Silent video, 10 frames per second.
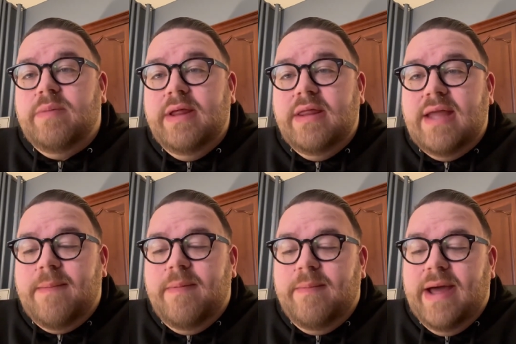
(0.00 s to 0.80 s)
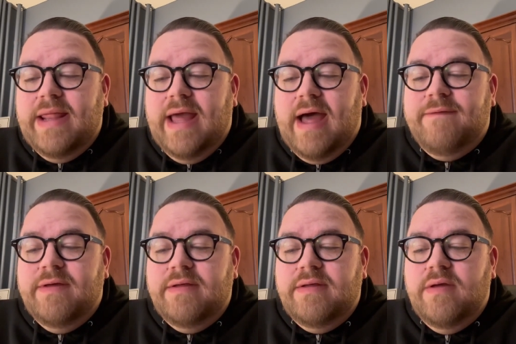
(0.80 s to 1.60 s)
please stop by the
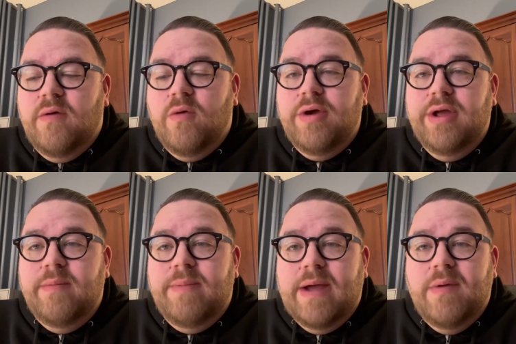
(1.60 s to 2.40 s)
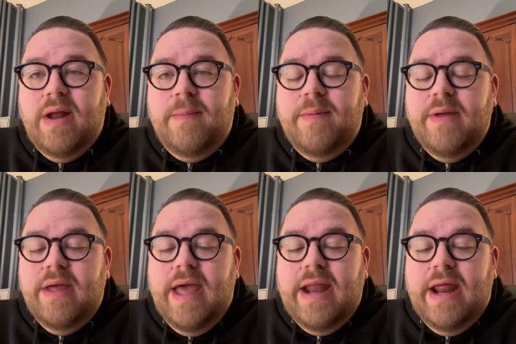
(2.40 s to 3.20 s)
office or you can pick one up
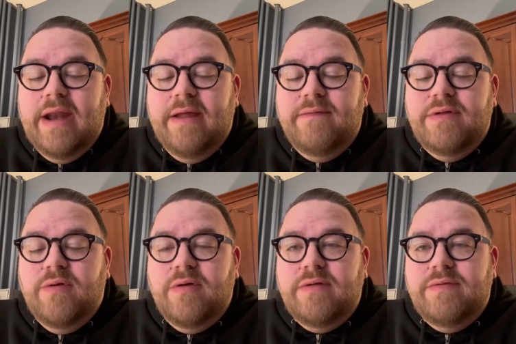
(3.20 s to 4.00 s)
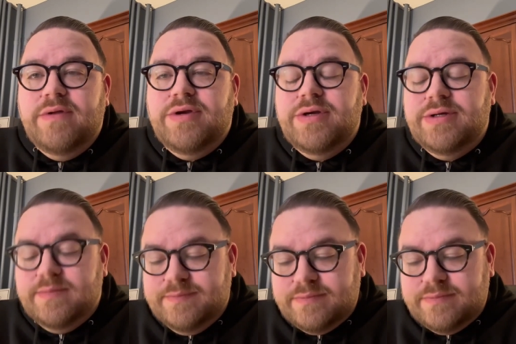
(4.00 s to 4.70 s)
at any of the doors of the church.